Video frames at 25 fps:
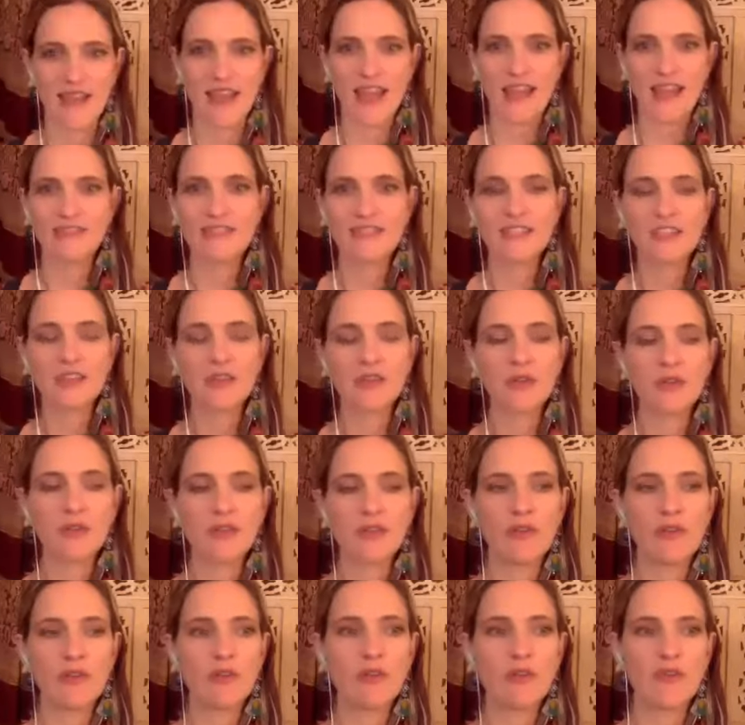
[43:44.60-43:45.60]
And so
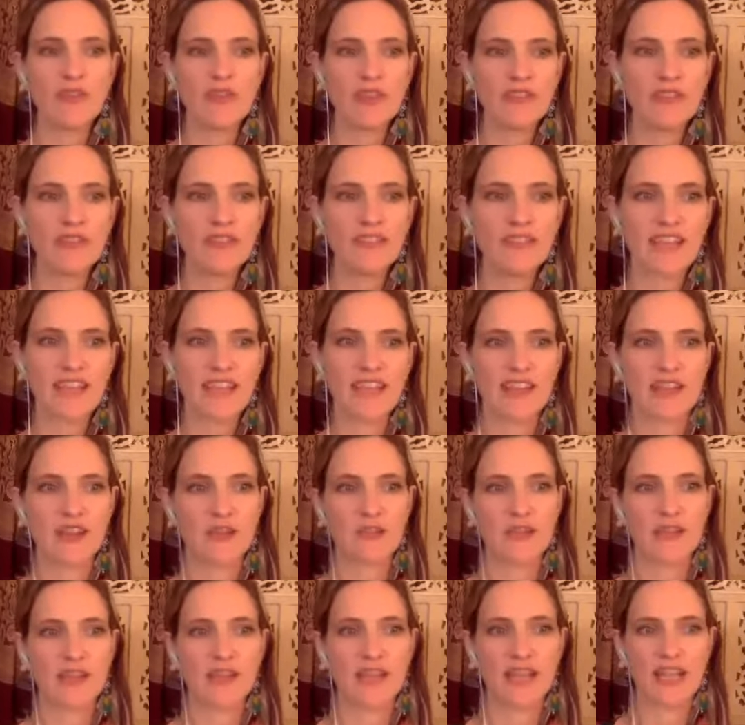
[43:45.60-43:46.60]
if you feel like, oh
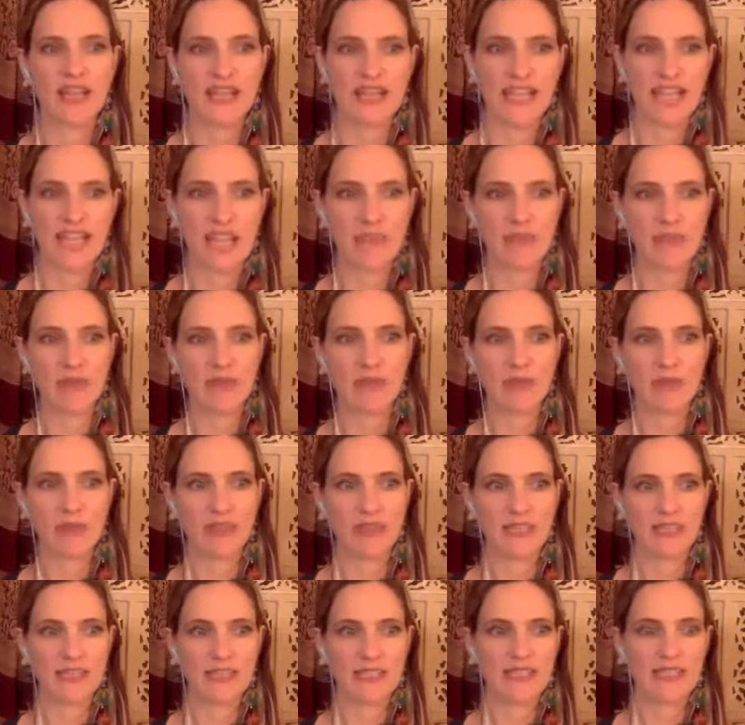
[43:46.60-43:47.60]
my God, I came in with
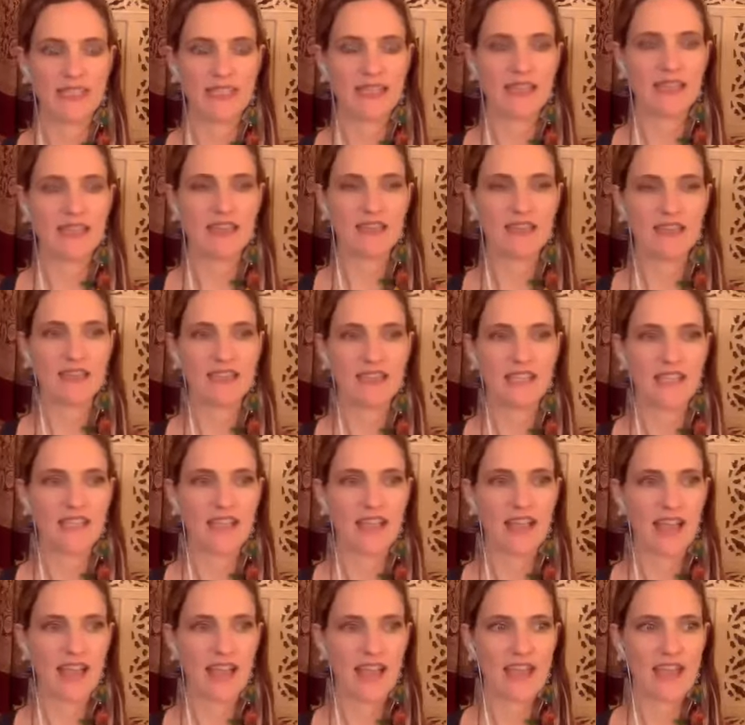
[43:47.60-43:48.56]
this thing that